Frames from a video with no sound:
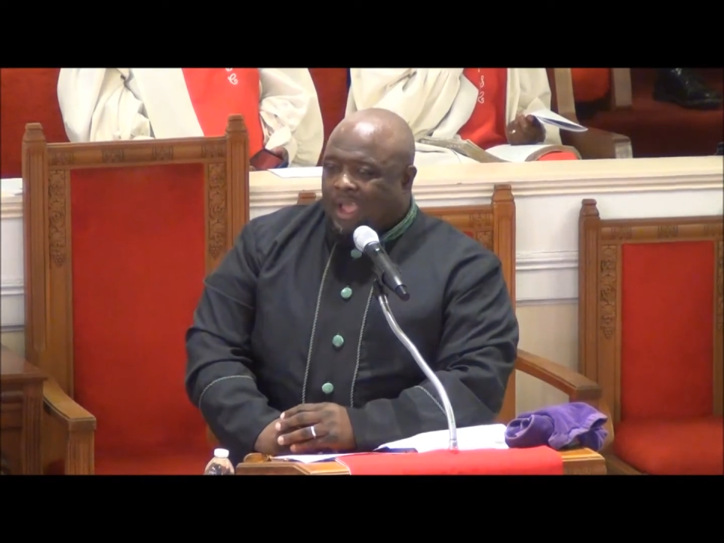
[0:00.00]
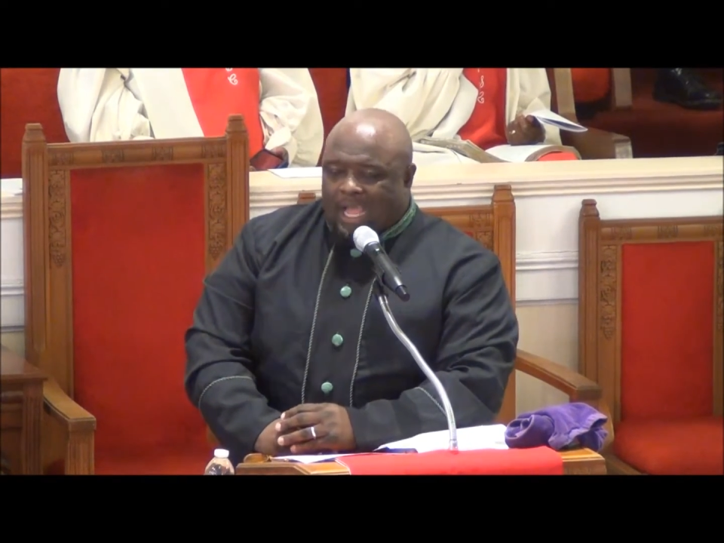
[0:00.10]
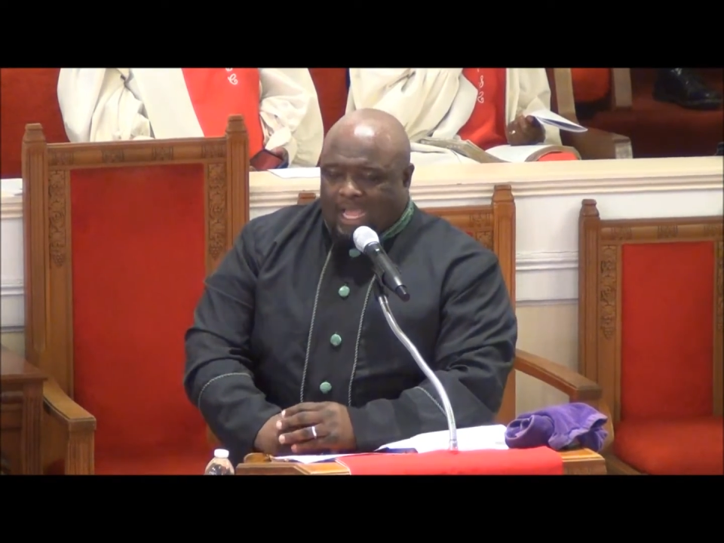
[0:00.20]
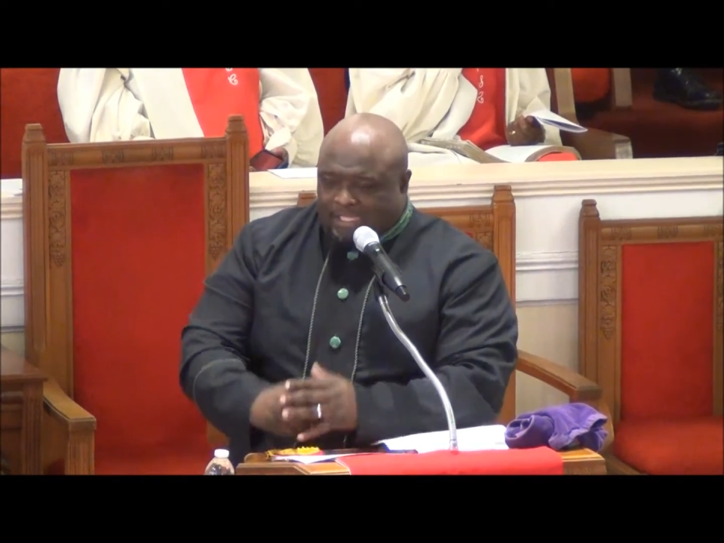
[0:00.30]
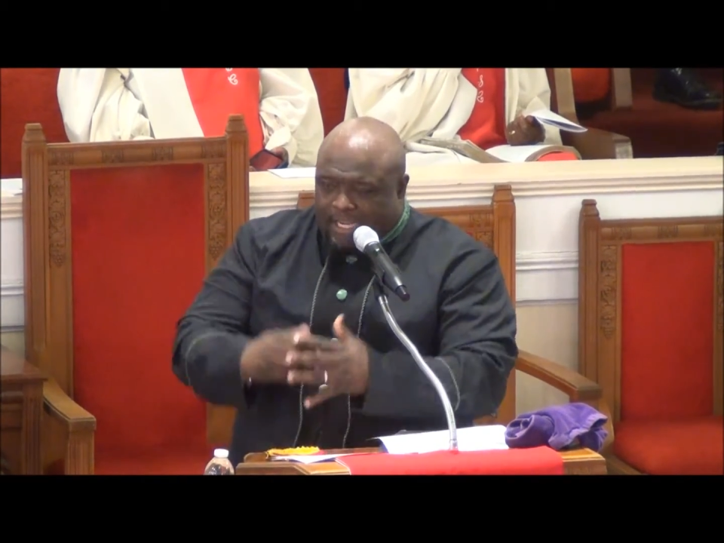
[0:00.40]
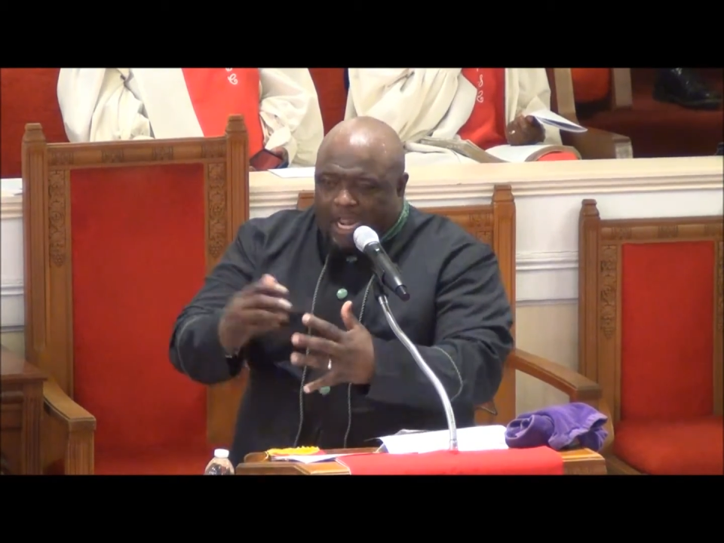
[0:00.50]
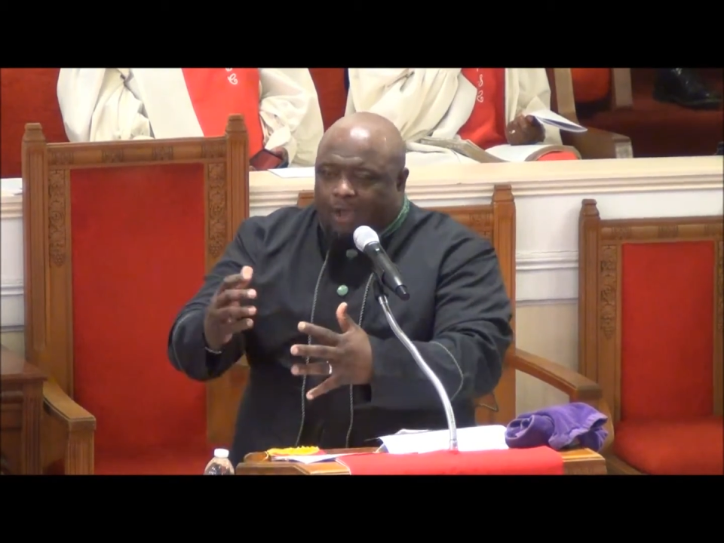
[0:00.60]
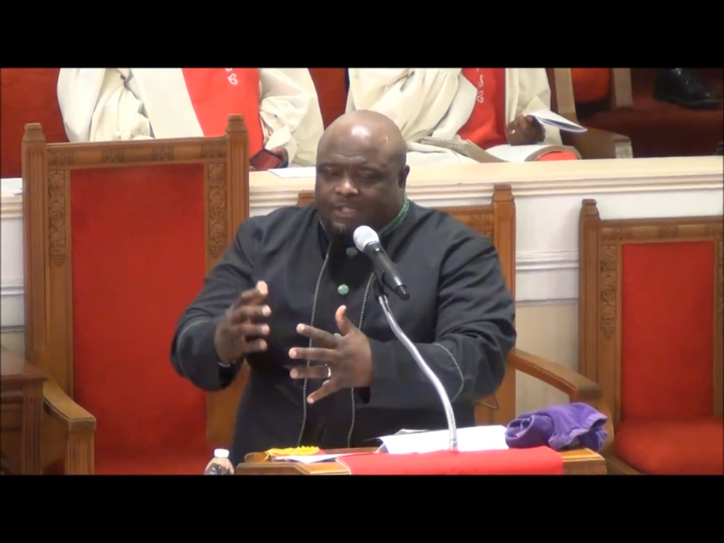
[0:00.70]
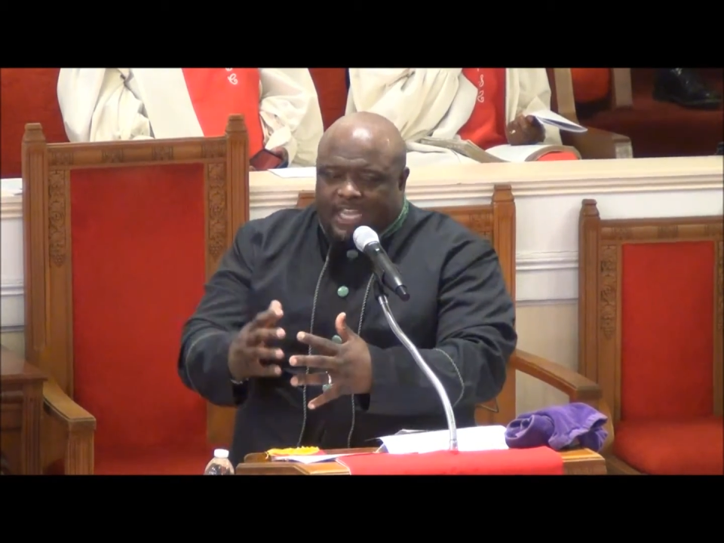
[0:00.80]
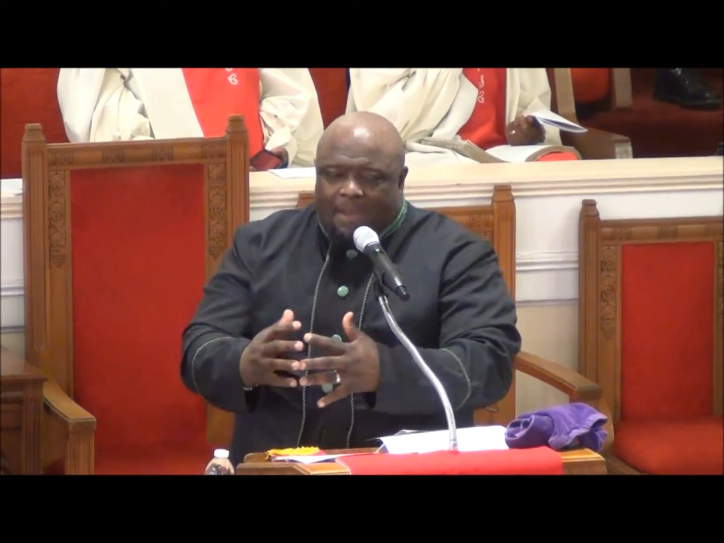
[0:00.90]
I say it
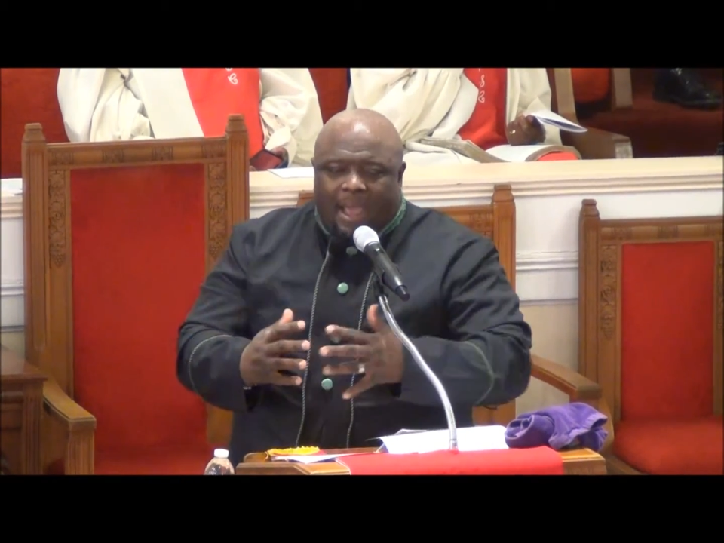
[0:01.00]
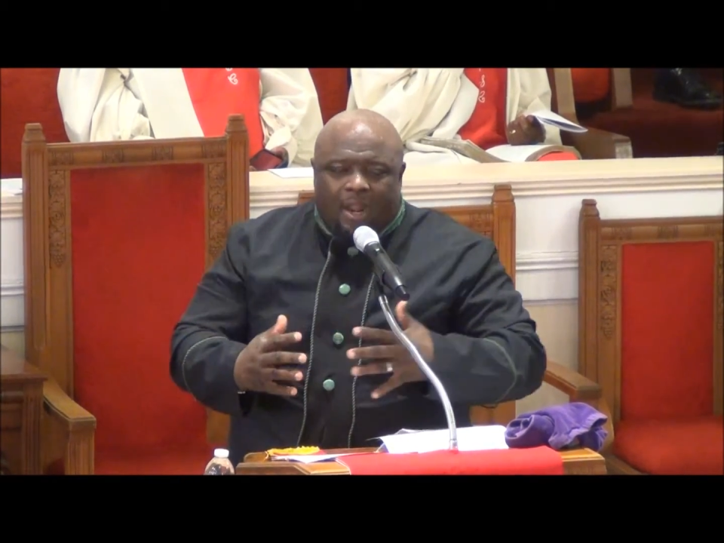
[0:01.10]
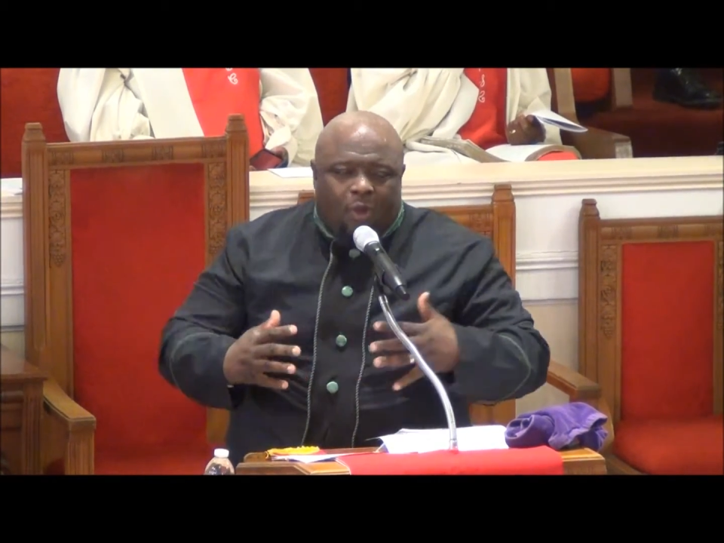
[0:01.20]
all the time, I don't